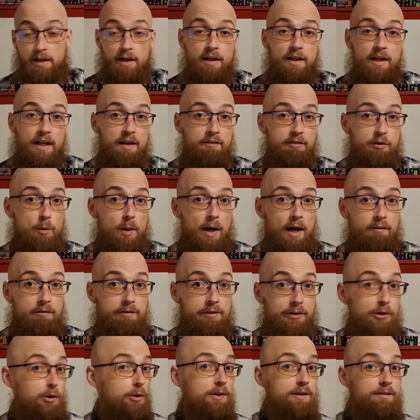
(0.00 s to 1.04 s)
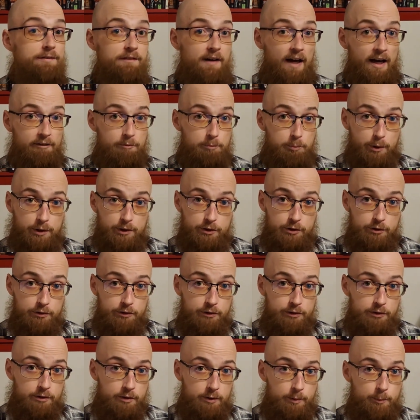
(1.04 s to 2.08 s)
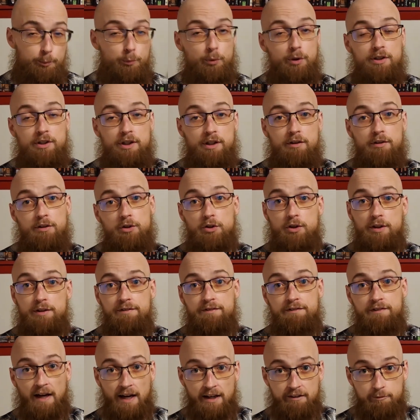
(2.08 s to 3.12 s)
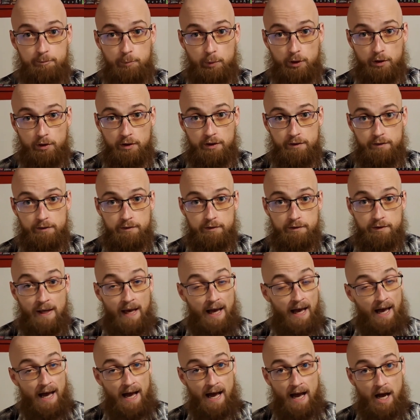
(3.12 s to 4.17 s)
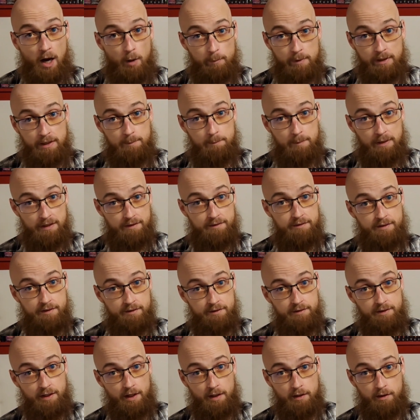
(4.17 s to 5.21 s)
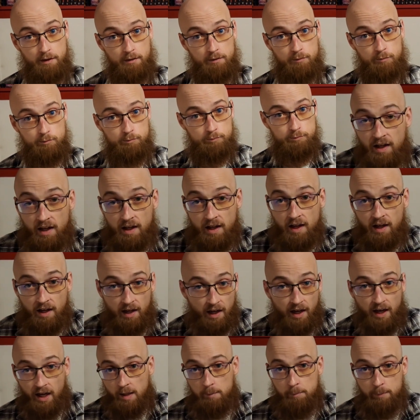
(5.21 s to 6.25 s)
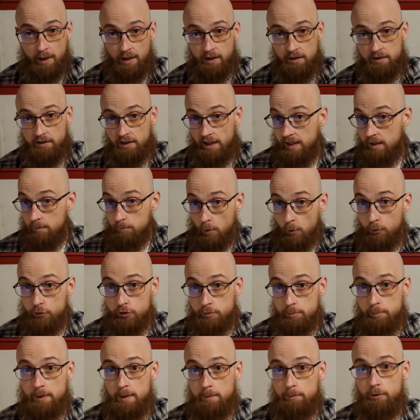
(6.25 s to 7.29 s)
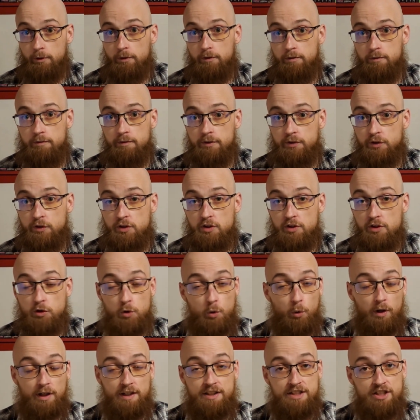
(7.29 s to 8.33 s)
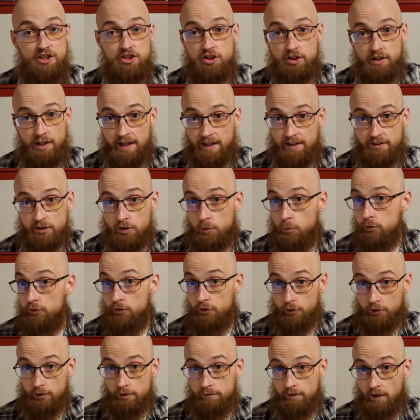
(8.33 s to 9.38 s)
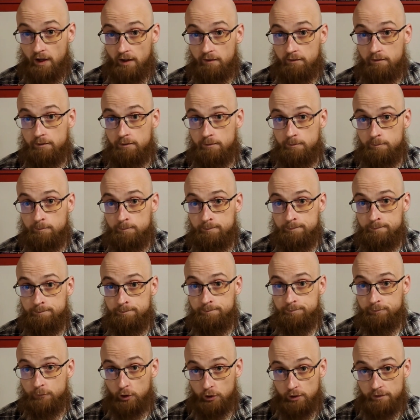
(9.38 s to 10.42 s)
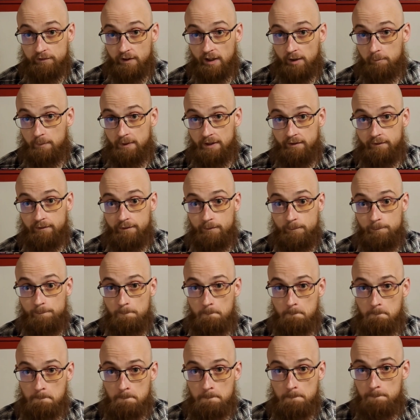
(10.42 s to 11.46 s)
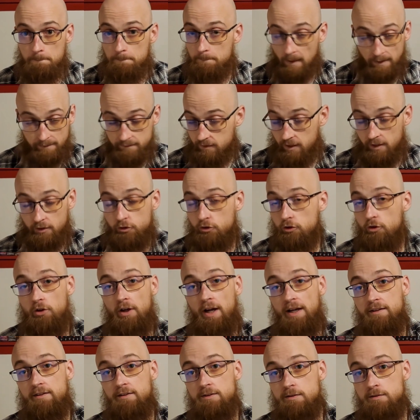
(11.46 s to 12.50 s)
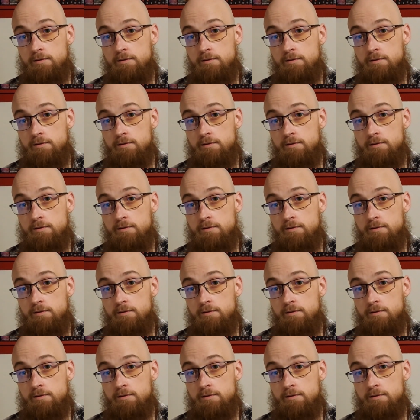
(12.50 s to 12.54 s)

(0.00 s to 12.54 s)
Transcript: If you have thirty-five printers printing thirty-five booklets, how many minutes does it take? I bet, like most people, your initial answer was thirty-five. thirty-five minutes. That's not correct.